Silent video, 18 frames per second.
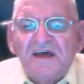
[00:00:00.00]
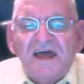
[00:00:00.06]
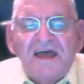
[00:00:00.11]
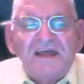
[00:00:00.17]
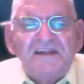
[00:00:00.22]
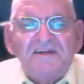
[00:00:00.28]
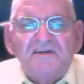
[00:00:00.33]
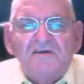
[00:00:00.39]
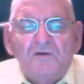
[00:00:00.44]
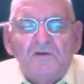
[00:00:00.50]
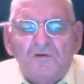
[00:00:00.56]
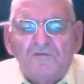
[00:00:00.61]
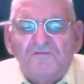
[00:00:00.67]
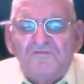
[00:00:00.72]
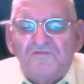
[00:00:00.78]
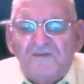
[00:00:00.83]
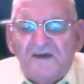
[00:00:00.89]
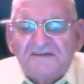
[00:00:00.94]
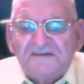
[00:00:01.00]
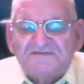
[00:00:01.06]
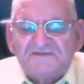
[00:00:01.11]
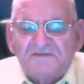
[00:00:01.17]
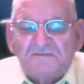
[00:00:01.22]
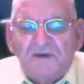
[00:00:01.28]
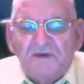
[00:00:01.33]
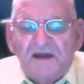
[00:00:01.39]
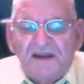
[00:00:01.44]
and you hold fast
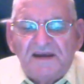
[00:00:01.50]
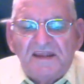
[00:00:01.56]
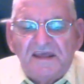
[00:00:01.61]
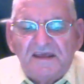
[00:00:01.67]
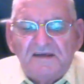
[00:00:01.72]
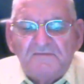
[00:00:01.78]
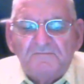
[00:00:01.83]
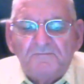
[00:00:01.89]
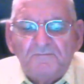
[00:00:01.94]
to my name.